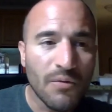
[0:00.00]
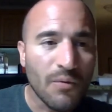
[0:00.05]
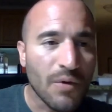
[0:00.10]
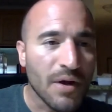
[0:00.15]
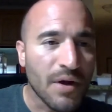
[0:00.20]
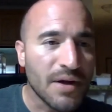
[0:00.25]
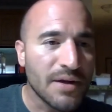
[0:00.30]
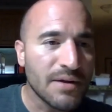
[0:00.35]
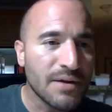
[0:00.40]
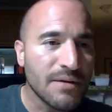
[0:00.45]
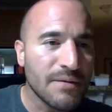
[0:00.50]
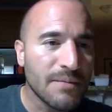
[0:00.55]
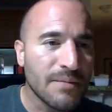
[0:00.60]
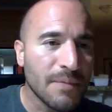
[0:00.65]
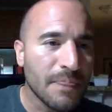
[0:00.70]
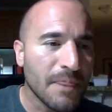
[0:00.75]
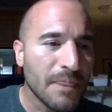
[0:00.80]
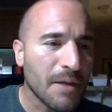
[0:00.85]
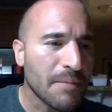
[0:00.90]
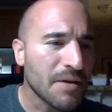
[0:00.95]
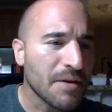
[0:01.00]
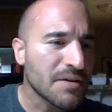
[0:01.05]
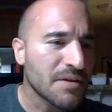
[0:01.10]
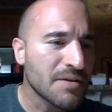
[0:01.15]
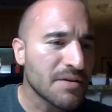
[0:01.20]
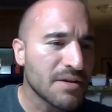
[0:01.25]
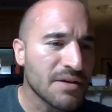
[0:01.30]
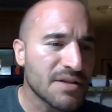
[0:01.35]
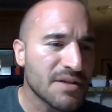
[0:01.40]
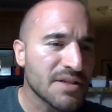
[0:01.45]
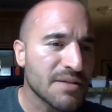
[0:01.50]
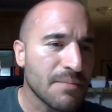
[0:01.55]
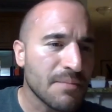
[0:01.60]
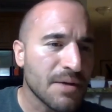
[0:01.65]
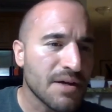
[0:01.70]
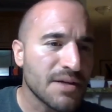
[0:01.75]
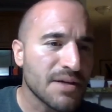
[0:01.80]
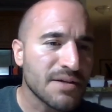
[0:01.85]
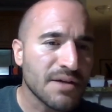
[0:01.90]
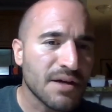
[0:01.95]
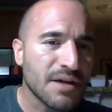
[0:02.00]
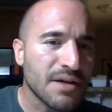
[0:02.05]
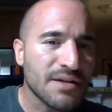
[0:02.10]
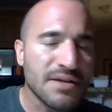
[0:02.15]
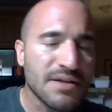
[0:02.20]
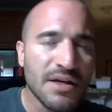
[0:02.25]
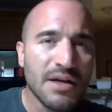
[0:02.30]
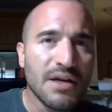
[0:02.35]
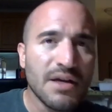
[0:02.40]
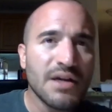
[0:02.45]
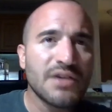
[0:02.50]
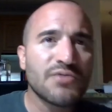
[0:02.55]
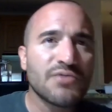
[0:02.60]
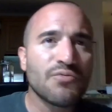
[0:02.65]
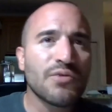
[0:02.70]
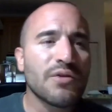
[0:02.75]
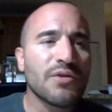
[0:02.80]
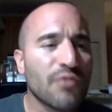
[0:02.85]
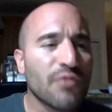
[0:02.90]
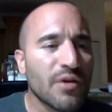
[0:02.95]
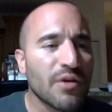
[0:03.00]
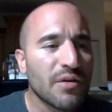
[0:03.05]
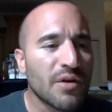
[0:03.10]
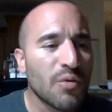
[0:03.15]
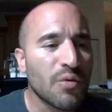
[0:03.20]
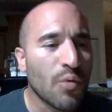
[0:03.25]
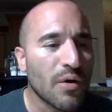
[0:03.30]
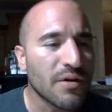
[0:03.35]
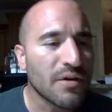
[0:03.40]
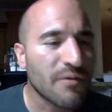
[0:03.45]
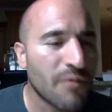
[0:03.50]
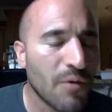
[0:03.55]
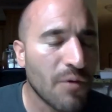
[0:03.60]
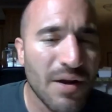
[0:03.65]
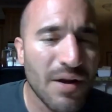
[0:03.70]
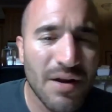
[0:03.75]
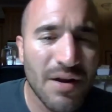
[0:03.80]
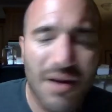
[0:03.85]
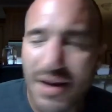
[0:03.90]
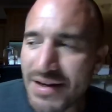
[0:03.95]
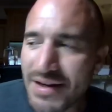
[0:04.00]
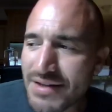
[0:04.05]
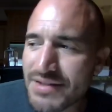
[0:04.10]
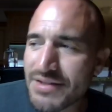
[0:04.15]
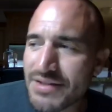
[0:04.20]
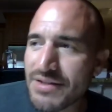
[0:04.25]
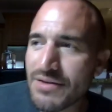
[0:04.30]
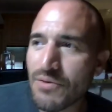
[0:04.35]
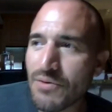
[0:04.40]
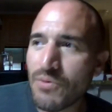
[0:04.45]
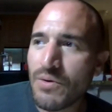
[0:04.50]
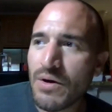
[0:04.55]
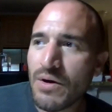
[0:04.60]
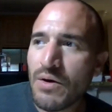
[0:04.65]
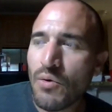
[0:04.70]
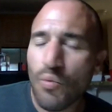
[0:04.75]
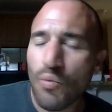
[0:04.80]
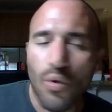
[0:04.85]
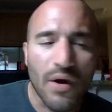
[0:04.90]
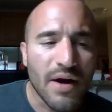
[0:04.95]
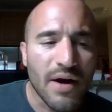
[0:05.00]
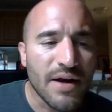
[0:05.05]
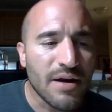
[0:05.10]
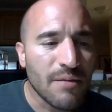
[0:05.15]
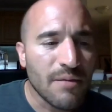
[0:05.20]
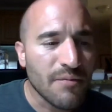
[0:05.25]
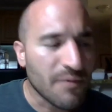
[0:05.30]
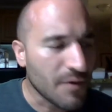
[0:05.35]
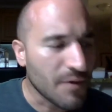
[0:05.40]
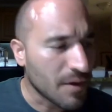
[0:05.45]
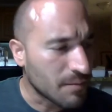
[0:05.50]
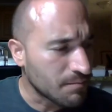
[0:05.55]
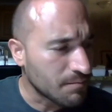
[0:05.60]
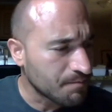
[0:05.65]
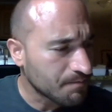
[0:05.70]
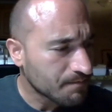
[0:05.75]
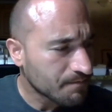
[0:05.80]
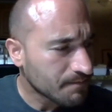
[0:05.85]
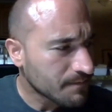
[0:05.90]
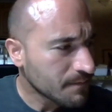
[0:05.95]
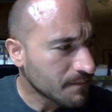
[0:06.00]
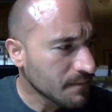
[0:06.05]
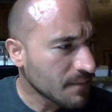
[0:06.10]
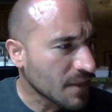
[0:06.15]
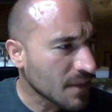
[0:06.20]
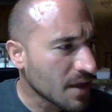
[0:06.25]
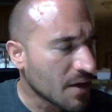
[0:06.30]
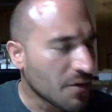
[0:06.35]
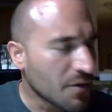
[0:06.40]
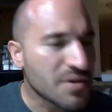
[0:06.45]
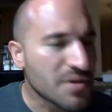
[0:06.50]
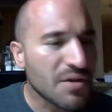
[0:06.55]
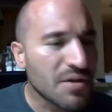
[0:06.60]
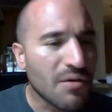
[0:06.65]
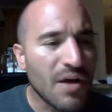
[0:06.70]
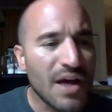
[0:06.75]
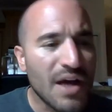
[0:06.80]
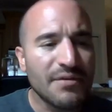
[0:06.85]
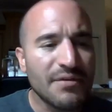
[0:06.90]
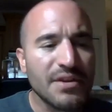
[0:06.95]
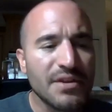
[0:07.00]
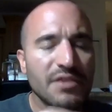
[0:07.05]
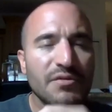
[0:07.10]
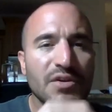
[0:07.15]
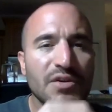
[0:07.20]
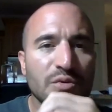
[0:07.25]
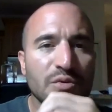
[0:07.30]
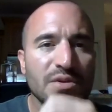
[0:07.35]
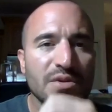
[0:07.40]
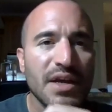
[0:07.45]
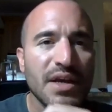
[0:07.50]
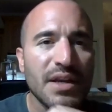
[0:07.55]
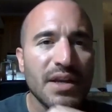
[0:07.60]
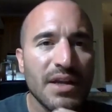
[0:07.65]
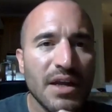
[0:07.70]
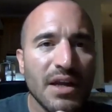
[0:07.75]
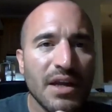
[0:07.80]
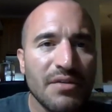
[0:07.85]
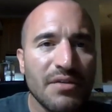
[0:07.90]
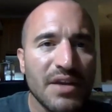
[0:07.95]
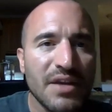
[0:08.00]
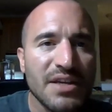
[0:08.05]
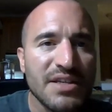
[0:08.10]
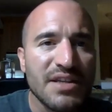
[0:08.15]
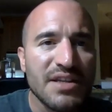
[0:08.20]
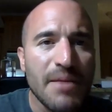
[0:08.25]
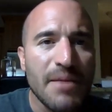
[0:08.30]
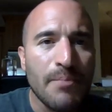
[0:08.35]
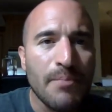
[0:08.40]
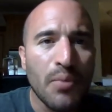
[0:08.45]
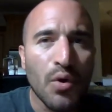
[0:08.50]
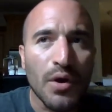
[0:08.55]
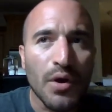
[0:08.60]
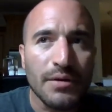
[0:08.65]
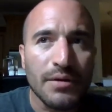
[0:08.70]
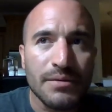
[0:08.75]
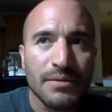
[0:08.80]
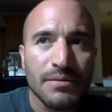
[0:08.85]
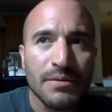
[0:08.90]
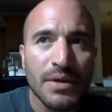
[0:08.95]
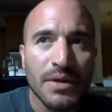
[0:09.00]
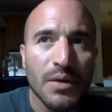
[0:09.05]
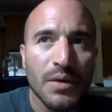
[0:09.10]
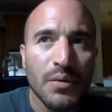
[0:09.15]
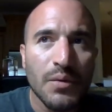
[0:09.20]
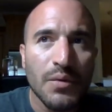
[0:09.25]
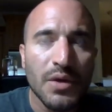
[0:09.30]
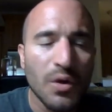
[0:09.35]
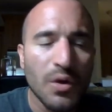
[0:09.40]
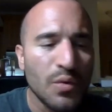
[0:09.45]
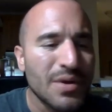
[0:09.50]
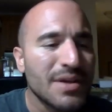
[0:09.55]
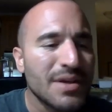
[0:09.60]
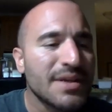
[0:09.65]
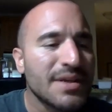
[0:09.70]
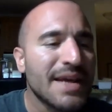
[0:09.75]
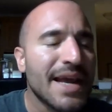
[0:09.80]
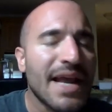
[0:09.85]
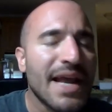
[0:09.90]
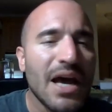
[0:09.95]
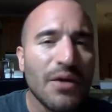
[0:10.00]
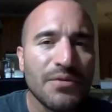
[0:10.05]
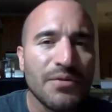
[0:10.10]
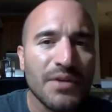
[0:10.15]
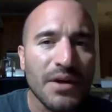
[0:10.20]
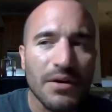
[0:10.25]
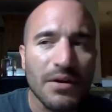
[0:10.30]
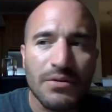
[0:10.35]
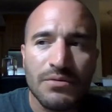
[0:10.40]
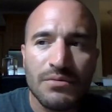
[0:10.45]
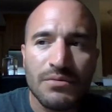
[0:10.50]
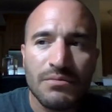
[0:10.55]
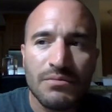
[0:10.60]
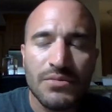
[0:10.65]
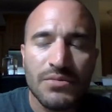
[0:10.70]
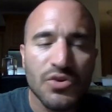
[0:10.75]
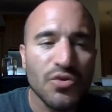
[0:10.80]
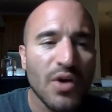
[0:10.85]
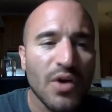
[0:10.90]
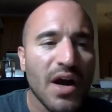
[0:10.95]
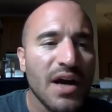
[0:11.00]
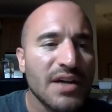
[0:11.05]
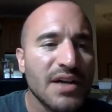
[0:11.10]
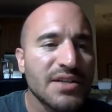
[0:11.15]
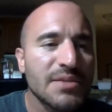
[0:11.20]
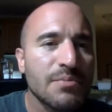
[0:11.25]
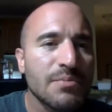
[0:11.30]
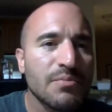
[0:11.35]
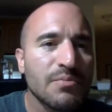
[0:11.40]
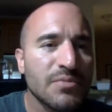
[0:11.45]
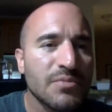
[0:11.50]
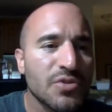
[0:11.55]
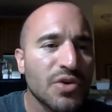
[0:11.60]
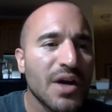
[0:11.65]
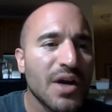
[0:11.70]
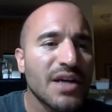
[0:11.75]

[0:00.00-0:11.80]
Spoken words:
right? I mean, it's really, really wonderful. And I guess, you know, where I come from, there's a lot of individuals that they stay put. You know, get out there, try some